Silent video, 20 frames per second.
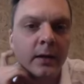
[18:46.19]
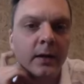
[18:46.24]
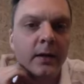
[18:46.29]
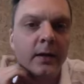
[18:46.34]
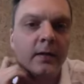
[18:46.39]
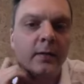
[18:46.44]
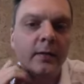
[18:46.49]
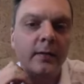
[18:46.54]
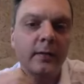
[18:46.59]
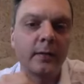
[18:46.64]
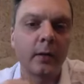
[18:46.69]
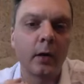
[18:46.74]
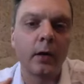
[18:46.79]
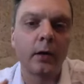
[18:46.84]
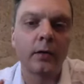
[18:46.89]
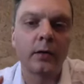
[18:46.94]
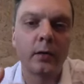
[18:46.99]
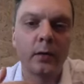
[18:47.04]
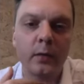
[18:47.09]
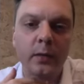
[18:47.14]
start
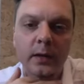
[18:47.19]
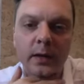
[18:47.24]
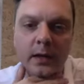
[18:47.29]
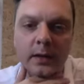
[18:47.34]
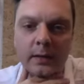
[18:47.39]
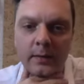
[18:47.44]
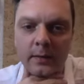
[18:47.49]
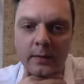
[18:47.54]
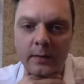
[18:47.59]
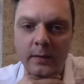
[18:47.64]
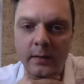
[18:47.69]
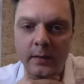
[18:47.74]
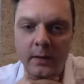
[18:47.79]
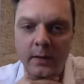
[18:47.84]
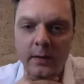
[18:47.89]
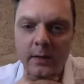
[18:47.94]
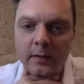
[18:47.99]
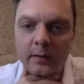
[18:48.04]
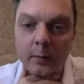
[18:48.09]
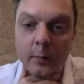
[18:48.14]
to look at
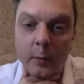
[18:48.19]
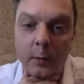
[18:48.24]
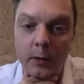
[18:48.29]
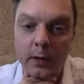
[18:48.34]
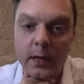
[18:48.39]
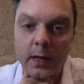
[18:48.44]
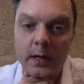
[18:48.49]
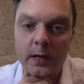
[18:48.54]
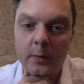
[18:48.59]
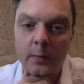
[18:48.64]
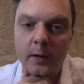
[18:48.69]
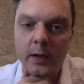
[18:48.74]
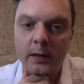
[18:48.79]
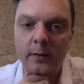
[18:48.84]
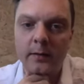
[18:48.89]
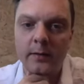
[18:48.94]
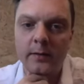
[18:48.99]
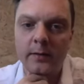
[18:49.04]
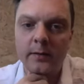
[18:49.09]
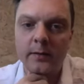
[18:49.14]
some organic
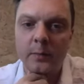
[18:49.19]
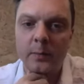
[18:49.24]
practices.